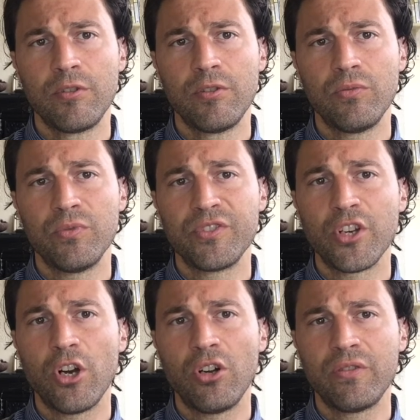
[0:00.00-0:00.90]

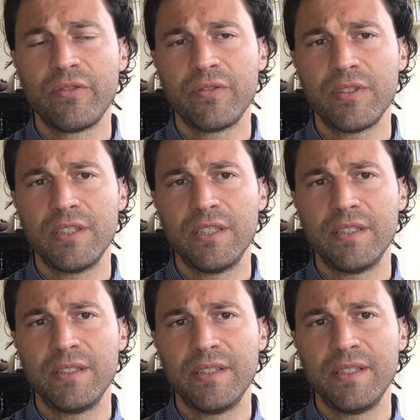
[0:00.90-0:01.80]
resolve
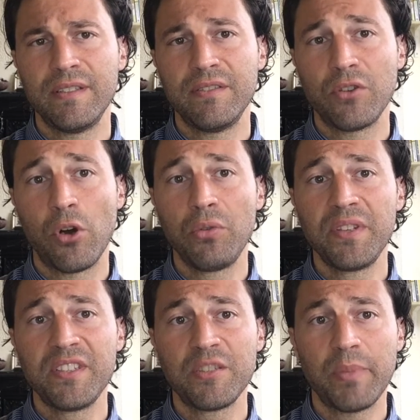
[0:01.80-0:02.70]
in in holding
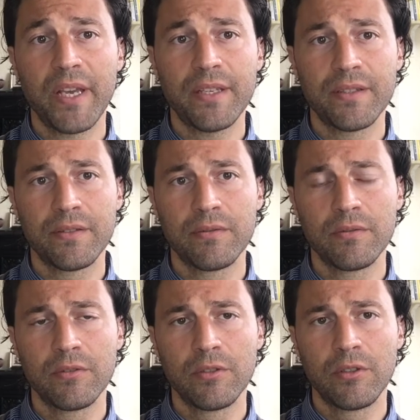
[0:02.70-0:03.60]
space
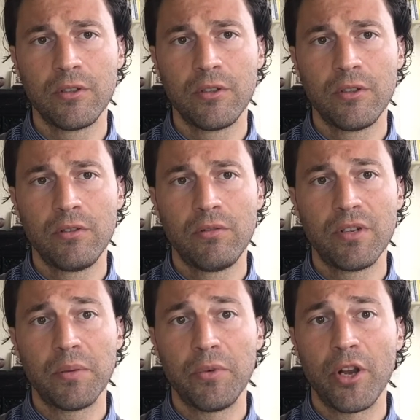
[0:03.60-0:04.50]
when
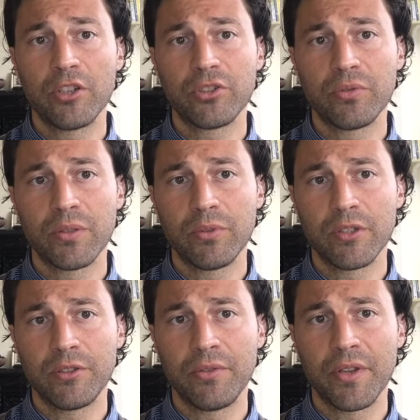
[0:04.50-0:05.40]
I'm not sure what I want to
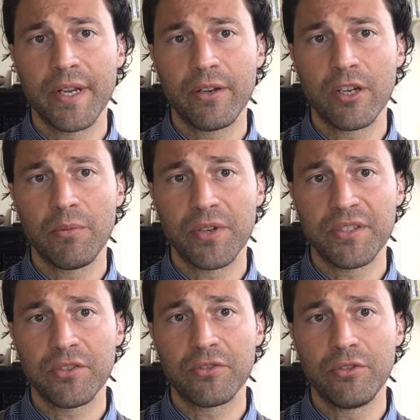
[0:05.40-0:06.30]
do with an outcome. When I
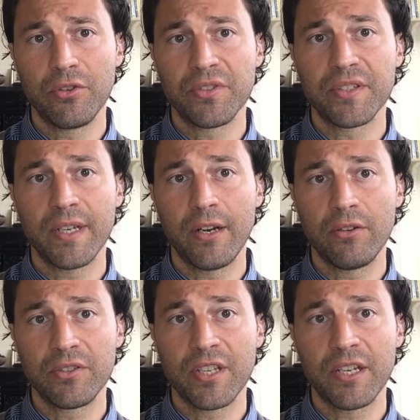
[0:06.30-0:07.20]
start to notice that I
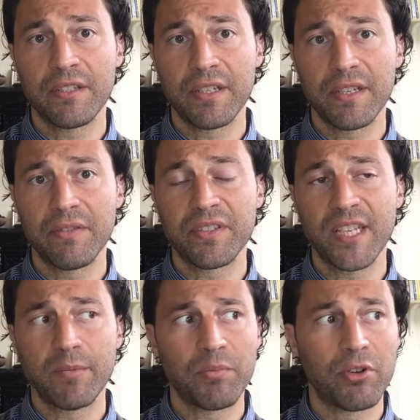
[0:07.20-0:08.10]
always kind of tend to have the same
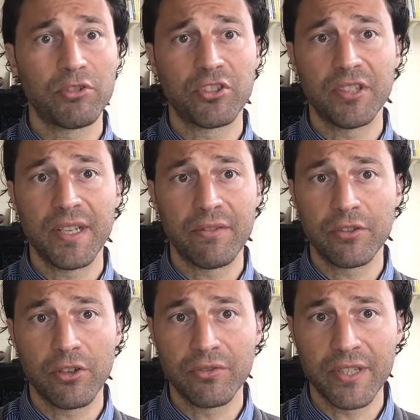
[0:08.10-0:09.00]
approach, and it never
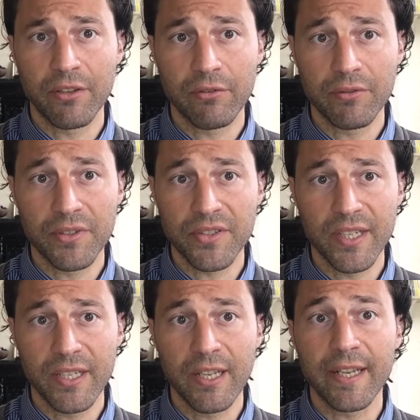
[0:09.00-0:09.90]
turns out the, the
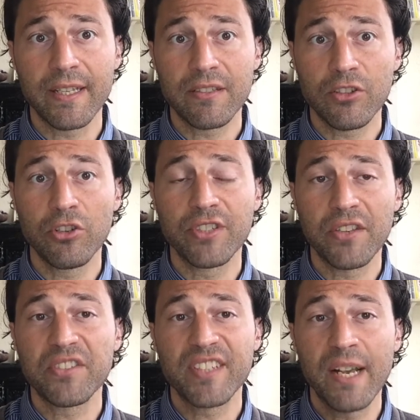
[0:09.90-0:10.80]
same, like it turns out the
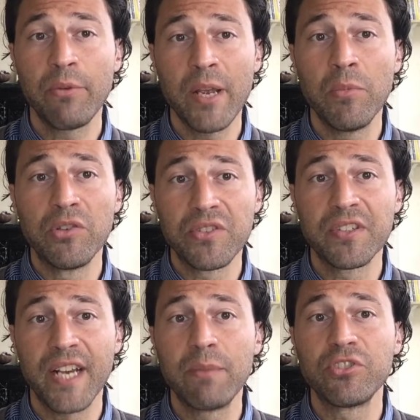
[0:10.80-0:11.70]
same way most of the
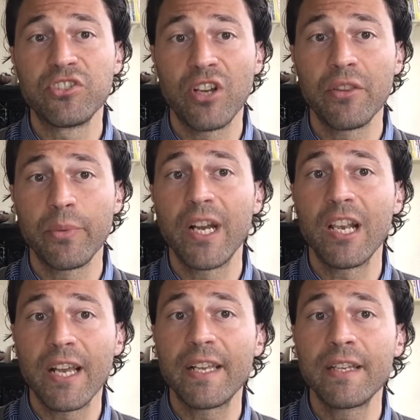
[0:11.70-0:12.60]
time, which is not the way I
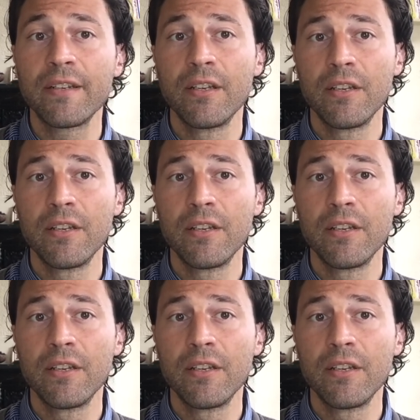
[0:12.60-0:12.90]
like it.